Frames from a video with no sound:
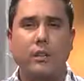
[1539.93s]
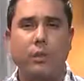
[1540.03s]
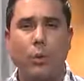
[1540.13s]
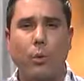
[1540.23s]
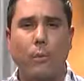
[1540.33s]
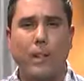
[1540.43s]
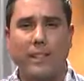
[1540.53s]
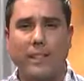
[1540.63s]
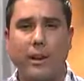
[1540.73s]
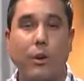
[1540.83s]
So
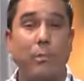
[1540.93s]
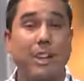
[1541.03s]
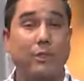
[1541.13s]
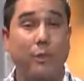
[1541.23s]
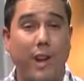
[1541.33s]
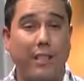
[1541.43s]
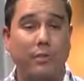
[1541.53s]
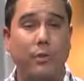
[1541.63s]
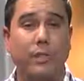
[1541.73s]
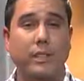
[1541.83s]
making our page
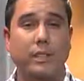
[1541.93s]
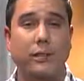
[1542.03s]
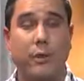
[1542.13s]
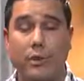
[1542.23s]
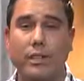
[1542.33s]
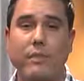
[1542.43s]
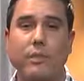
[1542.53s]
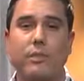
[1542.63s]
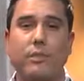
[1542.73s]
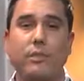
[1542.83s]
fast for these first-time
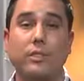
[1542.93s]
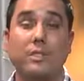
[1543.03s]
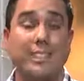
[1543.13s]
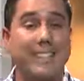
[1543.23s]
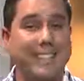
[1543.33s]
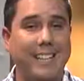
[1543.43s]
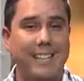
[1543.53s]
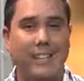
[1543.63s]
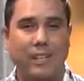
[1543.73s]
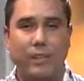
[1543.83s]
visitors is a
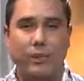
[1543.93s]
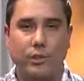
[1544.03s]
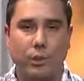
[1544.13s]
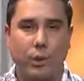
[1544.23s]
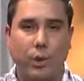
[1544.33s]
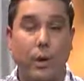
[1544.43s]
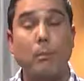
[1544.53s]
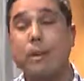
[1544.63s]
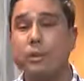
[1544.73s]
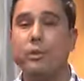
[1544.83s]
key to a
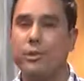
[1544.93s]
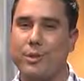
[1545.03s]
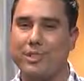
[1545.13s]
better user